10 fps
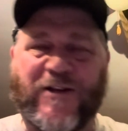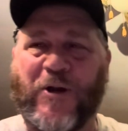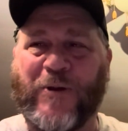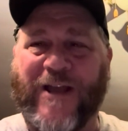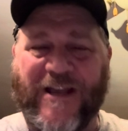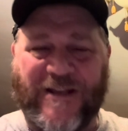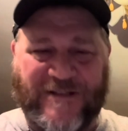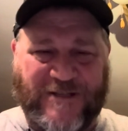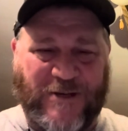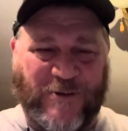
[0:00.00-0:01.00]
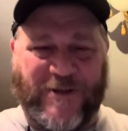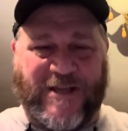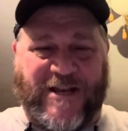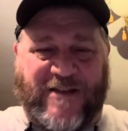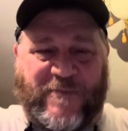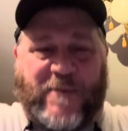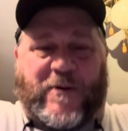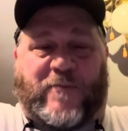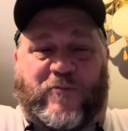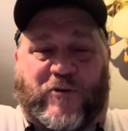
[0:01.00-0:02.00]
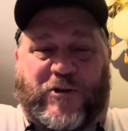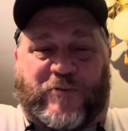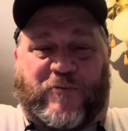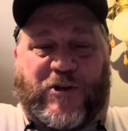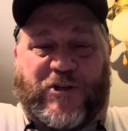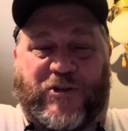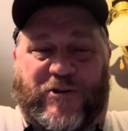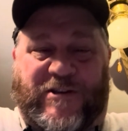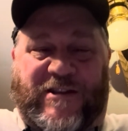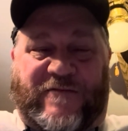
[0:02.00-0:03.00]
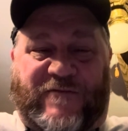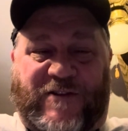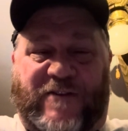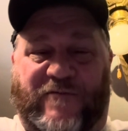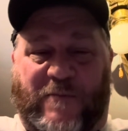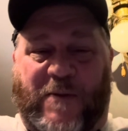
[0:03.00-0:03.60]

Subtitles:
Okay. Oh, look at that. I have my Bob Rush shirt. Isn't that funny for my